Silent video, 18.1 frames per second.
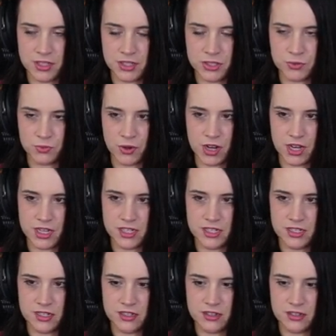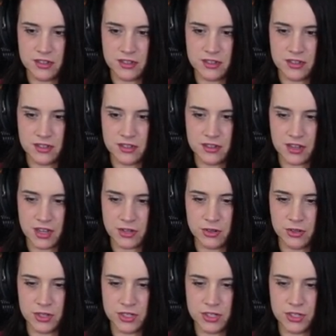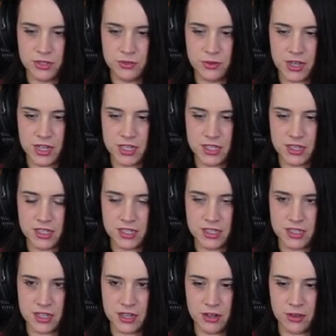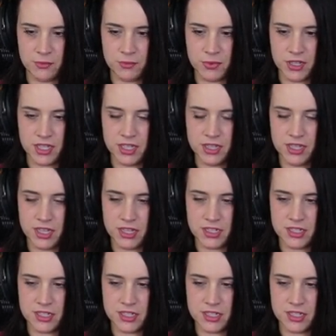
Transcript: That's right. I couldn't do anything to help Lynn